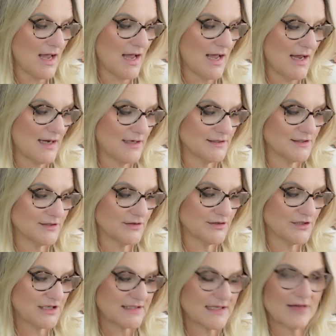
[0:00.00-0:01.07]
and
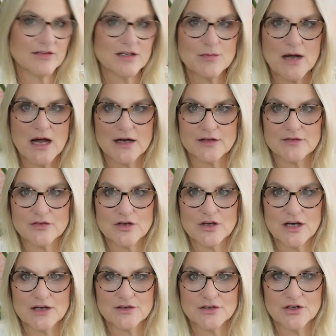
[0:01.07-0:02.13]
she's having a party for
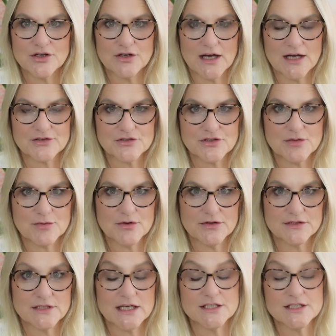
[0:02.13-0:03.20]
her 100th birthday.